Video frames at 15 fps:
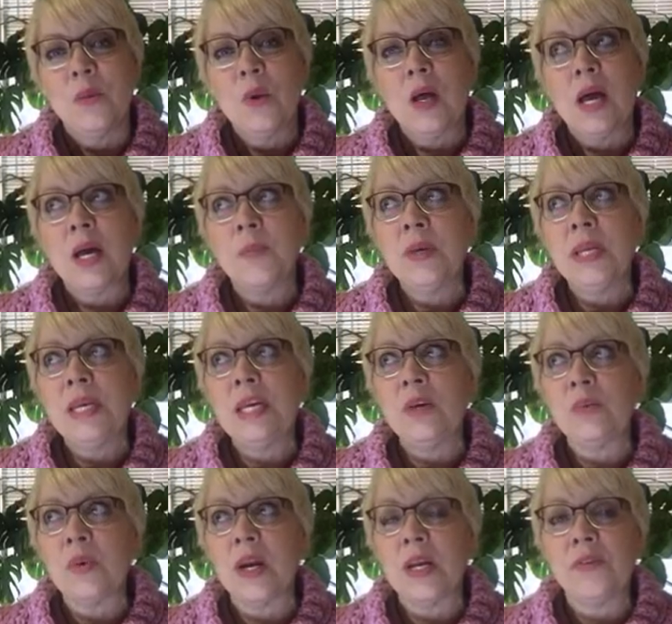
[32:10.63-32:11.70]
Well, I'm going to
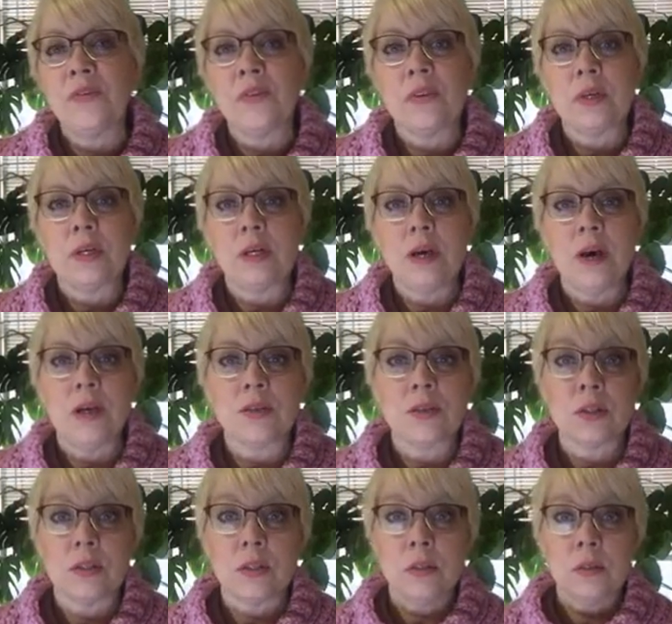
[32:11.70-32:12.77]
get ready for the
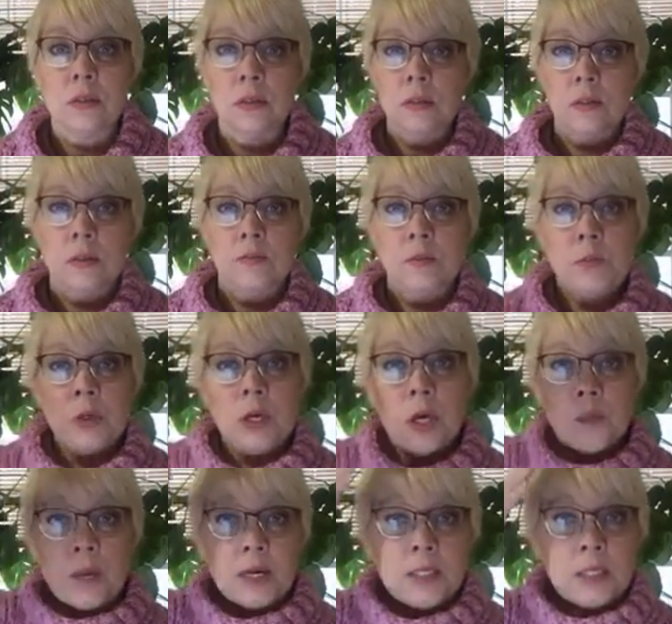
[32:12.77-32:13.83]
Oscars to put
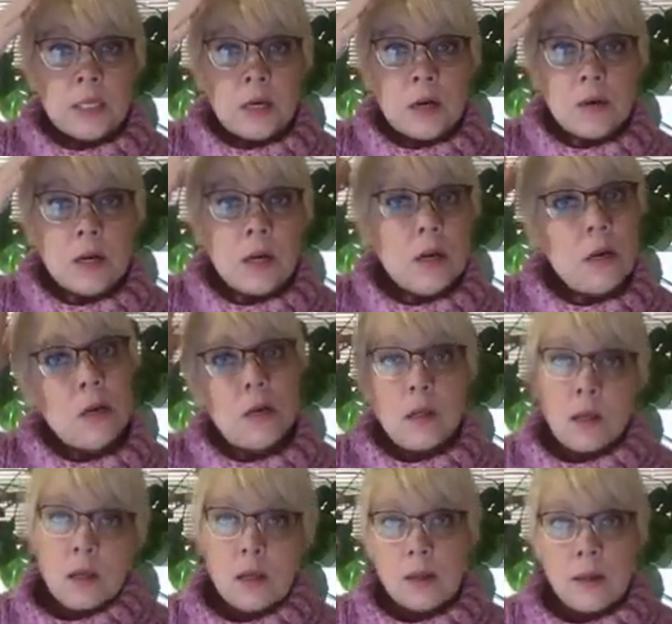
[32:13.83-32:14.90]
on my tiara
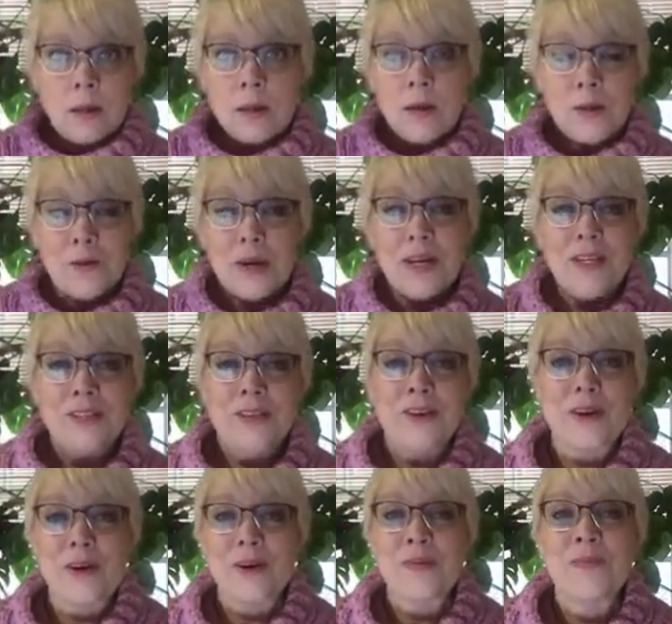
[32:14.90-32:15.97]
and get ready to
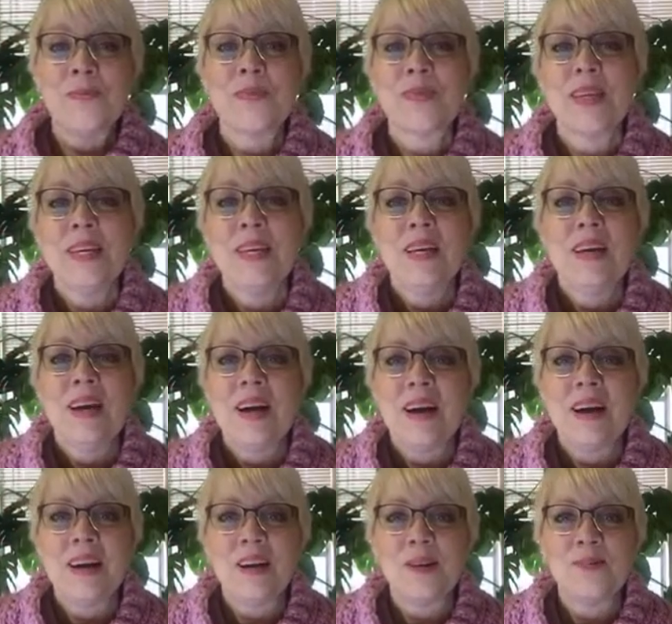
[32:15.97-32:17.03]
go.
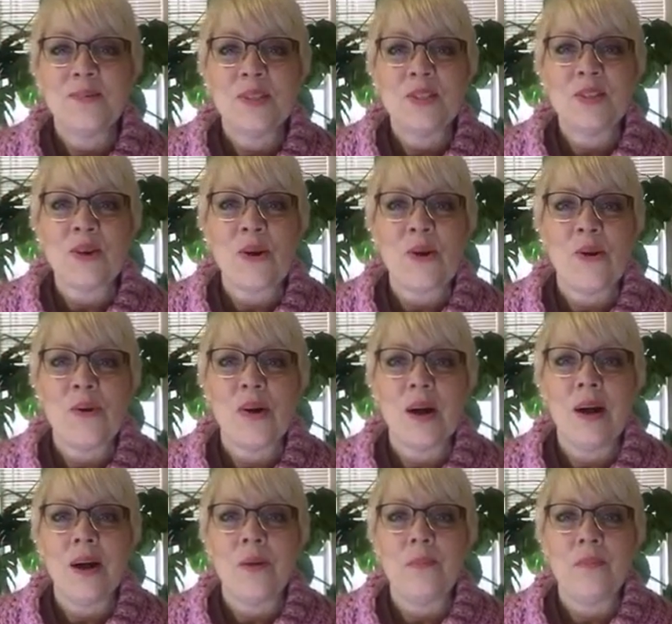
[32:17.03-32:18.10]

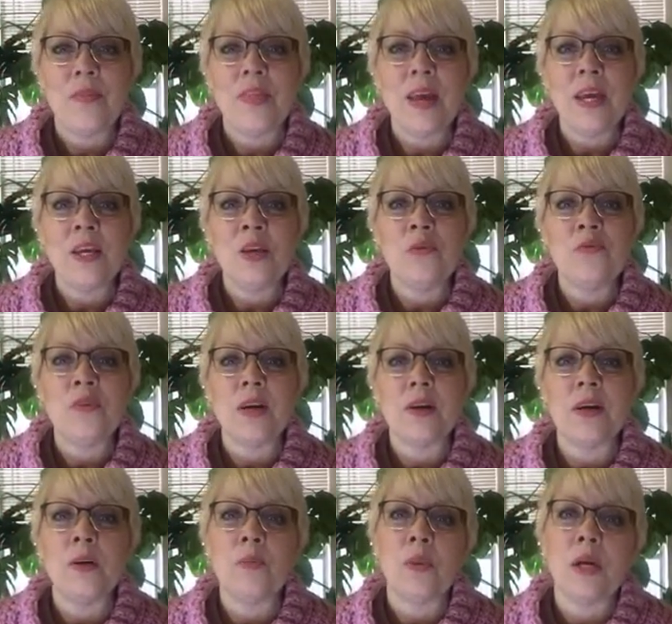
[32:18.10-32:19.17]
Thank you
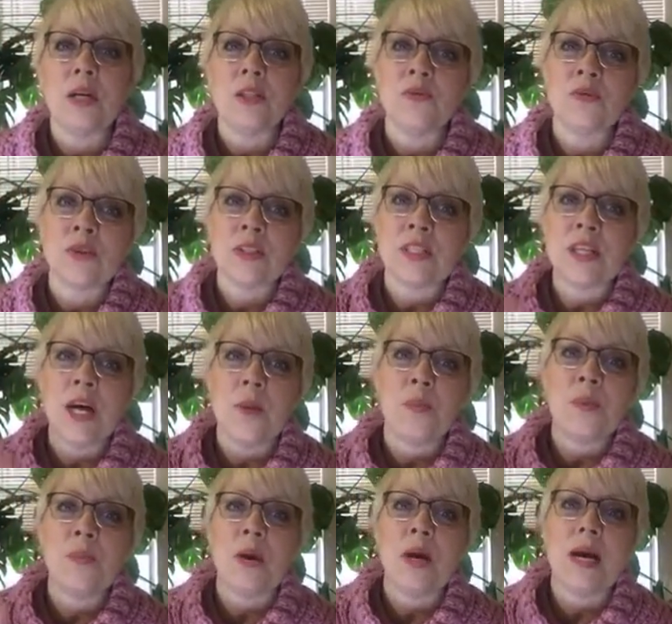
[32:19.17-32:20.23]
very much for
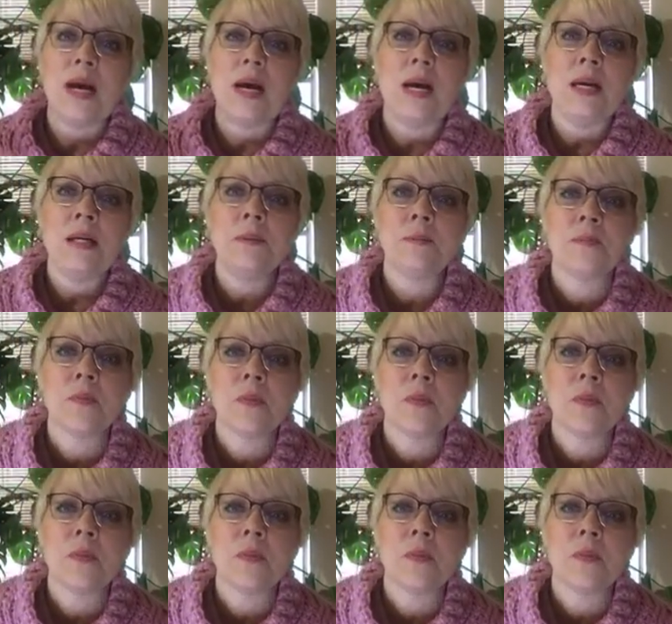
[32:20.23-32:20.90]
stopping by.